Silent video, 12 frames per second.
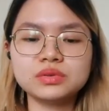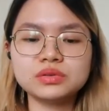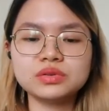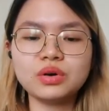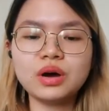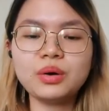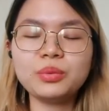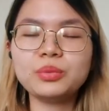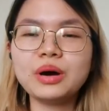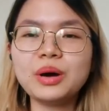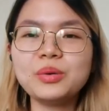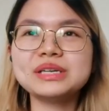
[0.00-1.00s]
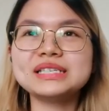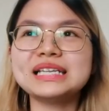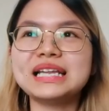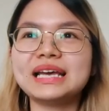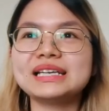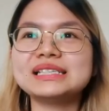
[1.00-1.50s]
So how was it
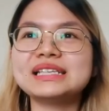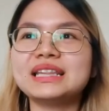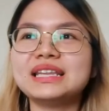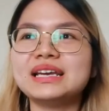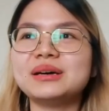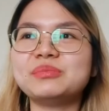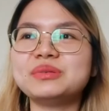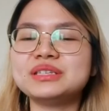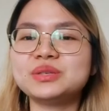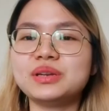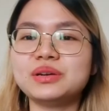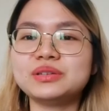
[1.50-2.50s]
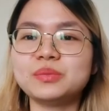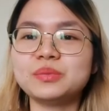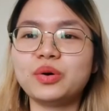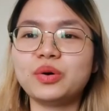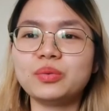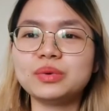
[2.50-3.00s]
like starting a business without support?